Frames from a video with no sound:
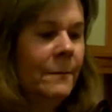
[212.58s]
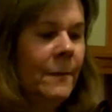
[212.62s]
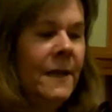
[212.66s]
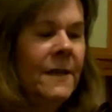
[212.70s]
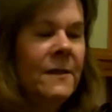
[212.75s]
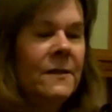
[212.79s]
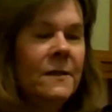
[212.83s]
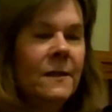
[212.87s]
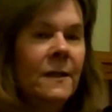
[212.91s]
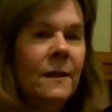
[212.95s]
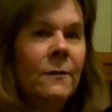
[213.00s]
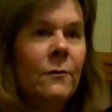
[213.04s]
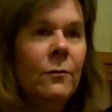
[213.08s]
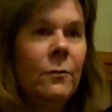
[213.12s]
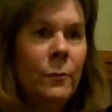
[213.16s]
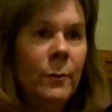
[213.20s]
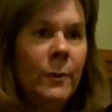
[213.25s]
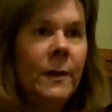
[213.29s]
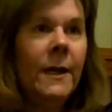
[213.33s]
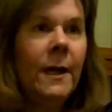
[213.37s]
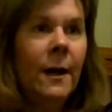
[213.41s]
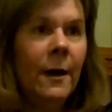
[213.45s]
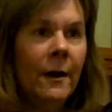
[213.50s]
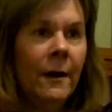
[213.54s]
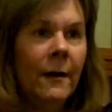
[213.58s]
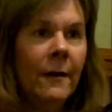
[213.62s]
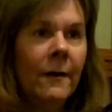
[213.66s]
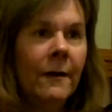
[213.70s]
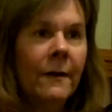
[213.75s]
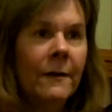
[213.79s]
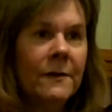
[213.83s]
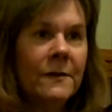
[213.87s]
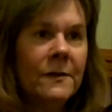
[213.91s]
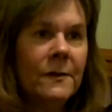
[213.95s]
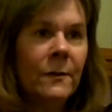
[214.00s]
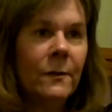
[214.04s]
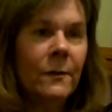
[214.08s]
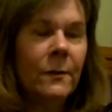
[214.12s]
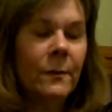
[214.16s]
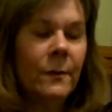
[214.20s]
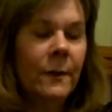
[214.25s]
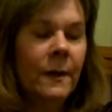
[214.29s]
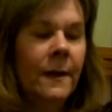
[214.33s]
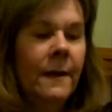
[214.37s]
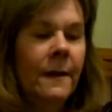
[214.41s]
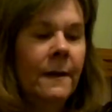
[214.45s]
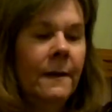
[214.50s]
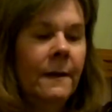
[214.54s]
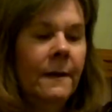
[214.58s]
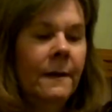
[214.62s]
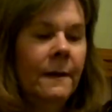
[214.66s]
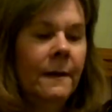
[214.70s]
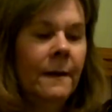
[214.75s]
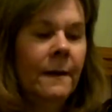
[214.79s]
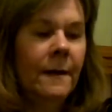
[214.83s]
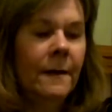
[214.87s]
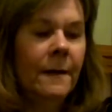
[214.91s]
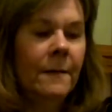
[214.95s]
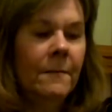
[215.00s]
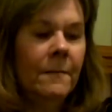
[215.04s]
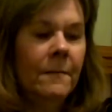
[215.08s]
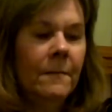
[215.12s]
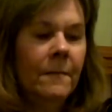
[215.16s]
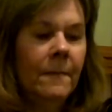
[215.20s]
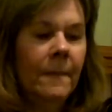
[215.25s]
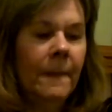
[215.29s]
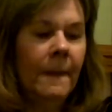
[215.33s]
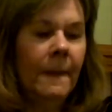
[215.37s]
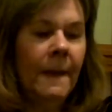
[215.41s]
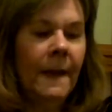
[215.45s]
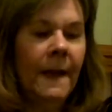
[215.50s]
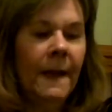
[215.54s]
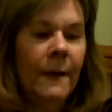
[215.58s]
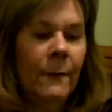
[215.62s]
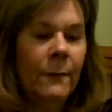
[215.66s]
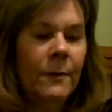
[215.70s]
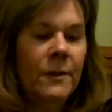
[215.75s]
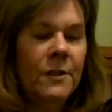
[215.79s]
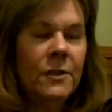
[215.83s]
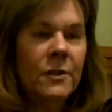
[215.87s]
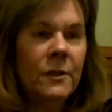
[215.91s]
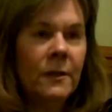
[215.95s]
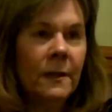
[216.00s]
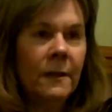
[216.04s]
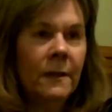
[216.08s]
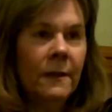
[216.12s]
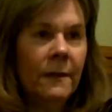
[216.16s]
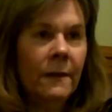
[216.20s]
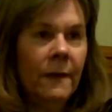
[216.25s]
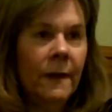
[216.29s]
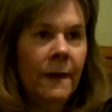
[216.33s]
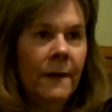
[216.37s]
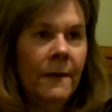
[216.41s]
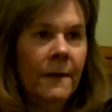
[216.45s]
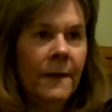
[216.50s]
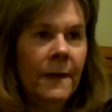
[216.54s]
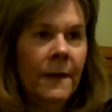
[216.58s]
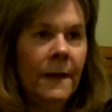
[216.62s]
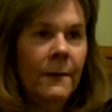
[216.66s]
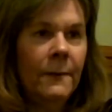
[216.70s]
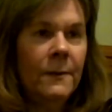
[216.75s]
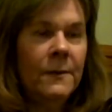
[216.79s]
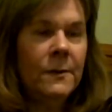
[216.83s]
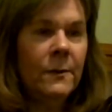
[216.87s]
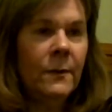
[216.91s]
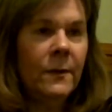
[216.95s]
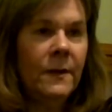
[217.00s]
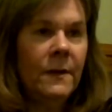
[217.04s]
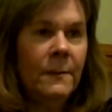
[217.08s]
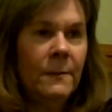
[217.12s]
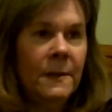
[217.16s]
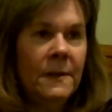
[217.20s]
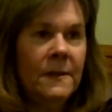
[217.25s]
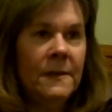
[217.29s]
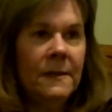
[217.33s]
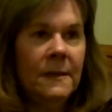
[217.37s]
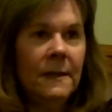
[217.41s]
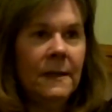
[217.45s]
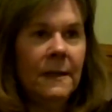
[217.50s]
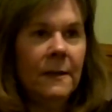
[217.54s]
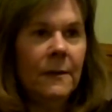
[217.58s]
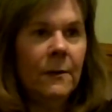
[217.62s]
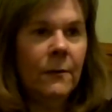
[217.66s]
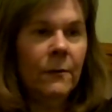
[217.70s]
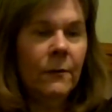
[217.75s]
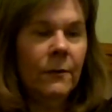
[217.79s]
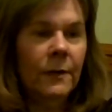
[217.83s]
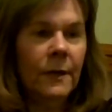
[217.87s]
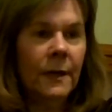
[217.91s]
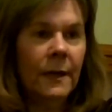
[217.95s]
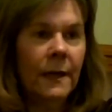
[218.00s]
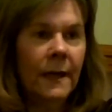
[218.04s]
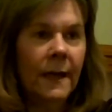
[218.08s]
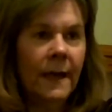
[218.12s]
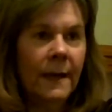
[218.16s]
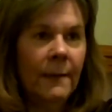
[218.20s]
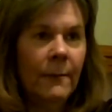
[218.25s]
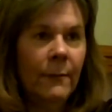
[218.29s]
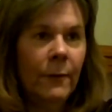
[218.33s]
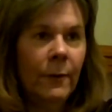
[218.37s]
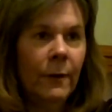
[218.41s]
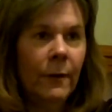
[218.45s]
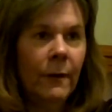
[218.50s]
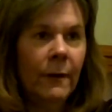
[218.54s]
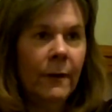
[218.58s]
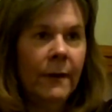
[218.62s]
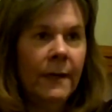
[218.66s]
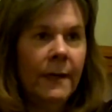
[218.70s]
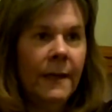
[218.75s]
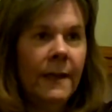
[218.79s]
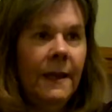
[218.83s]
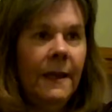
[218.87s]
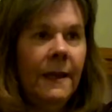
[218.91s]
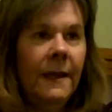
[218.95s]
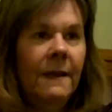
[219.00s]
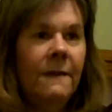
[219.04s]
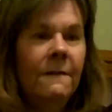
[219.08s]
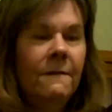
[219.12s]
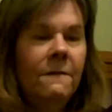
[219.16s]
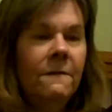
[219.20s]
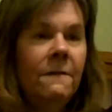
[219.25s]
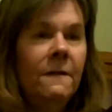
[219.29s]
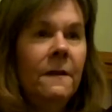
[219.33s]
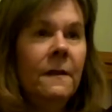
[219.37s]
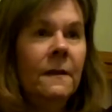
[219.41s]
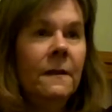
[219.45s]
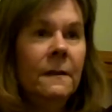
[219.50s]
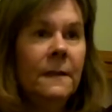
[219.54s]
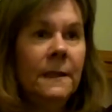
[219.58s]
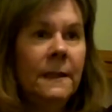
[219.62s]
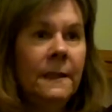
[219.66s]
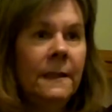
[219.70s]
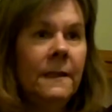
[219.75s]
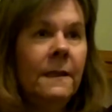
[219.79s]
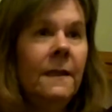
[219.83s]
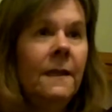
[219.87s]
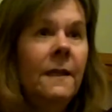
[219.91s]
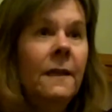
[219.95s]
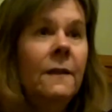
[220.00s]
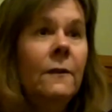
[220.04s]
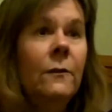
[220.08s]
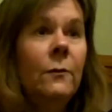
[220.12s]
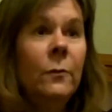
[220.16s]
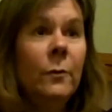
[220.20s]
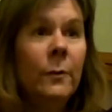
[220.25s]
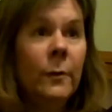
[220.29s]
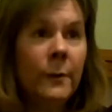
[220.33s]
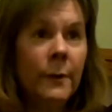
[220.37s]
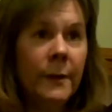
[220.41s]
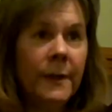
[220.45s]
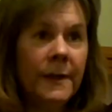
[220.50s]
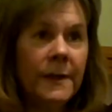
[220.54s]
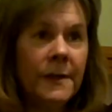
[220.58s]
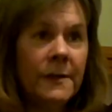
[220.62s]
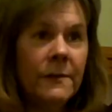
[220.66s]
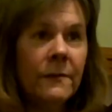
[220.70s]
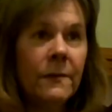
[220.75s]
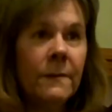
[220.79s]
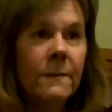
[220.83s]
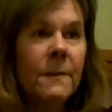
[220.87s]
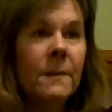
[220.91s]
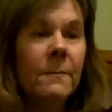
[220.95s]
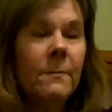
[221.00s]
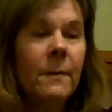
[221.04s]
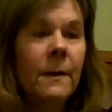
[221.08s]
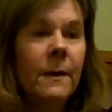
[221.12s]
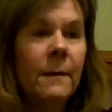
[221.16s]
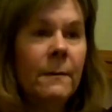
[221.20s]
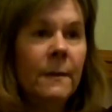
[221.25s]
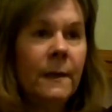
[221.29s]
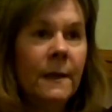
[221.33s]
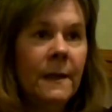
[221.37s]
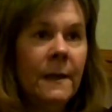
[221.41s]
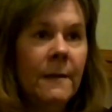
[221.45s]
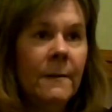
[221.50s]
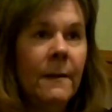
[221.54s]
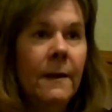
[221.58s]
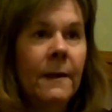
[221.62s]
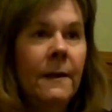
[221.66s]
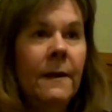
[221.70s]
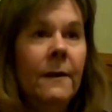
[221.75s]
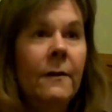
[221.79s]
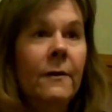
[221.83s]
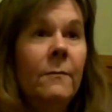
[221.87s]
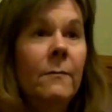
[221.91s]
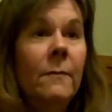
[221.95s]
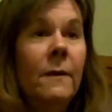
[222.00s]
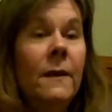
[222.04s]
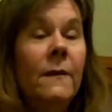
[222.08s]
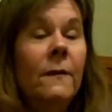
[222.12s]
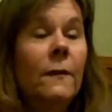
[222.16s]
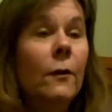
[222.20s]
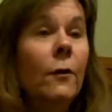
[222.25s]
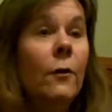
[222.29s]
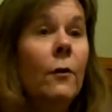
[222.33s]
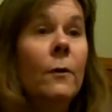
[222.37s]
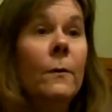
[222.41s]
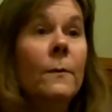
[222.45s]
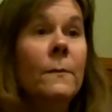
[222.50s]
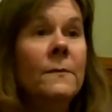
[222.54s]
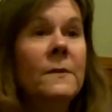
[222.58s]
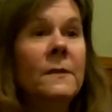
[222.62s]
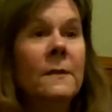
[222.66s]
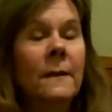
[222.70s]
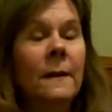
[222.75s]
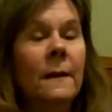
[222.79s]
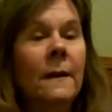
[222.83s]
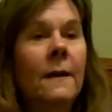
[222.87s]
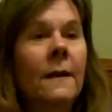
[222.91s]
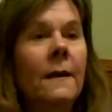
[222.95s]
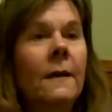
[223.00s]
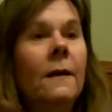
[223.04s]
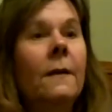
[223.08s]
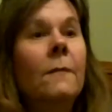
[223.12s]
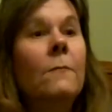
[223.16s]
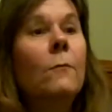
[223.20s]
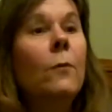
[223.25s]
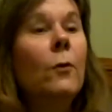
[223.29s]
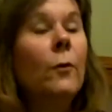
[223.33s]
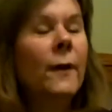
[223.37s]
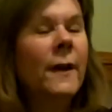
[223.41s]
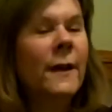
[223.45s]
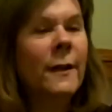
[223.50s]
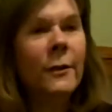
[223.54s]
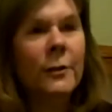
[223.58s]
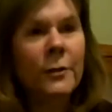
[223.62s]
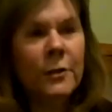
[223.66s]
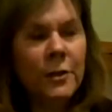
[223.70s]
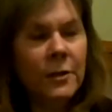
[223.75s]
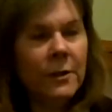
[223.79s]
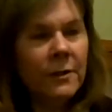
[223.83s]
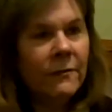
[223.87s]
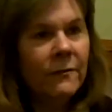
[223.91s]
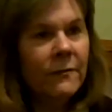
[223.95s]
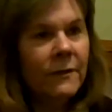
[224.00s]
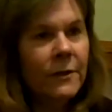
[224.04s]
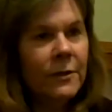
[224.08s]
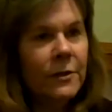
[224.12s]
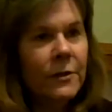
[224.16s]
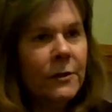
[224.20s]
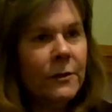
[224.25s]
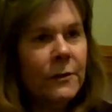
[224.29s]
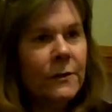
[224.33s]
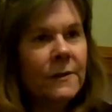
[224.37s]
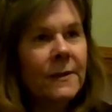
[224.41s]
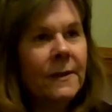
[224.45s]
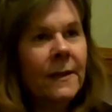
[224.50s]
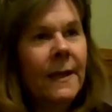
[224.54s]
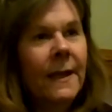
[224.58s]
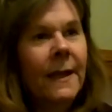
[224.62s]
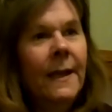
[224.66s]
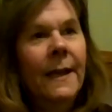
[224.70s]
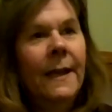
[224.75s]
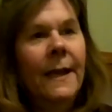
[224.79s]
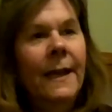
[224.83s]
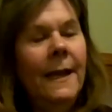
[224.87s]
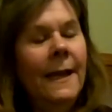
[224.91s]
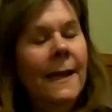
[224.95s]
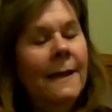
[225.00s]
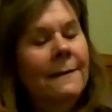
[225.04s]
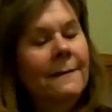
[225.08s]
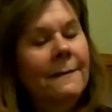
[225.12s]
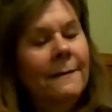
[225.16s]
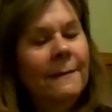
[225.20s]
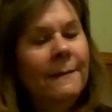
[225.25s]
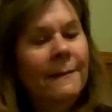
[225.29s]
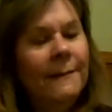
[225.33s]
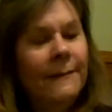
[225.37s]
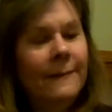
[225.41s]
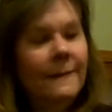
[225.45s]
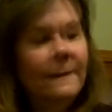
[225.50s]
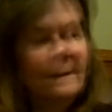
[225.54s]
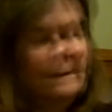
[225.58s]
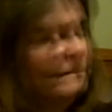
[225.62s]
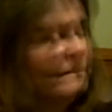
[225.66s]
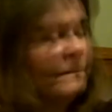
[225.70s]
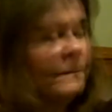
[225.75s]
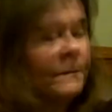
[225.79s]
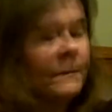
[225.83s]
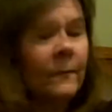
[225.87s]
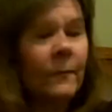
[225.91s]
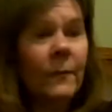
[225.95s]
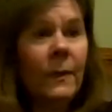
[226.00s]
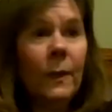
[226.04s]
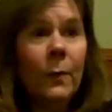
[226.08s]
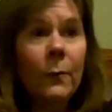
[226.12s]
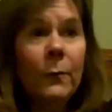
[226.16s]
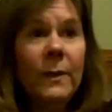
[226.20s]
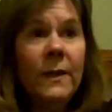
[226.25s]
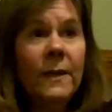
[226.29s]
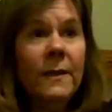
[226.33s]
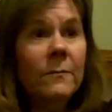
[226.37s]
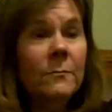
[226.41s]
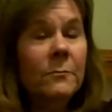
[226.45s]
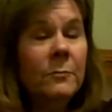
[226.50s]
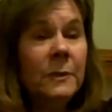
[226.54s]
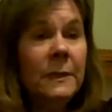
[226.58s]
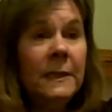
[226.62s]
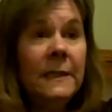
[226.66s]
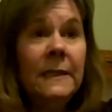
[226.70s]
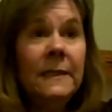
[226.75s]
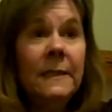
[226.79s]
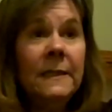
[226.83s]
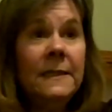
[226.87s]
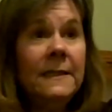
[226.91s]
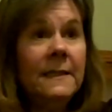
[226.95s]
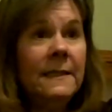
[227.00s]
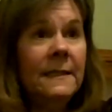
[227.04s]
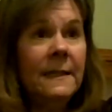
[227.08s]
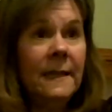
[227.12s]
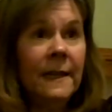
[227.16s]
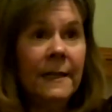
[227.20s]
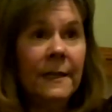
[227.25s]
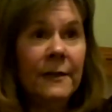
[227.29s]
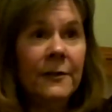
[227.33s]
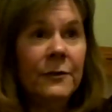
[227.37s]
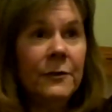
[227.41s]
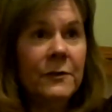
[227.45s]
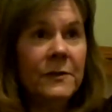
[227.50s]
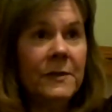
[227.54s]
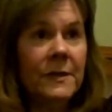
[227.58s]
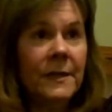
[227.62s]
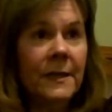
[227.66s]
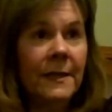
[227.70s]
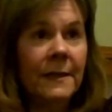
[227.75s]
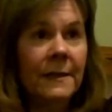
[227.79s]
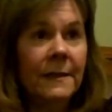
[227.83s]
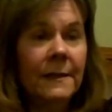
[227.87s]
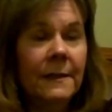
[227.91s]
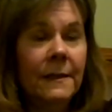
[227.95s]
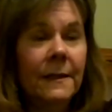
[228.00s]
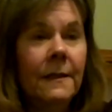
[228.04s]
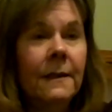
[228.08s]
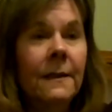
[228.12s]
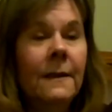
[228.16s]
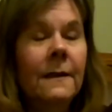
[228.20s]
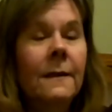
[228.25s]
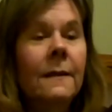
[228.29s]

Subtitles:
based on who we are. So I originally thought that I was going to be sitting over at a library and fielding inquiries from the public about how to make their homes more energy efficient. And we completely did not understand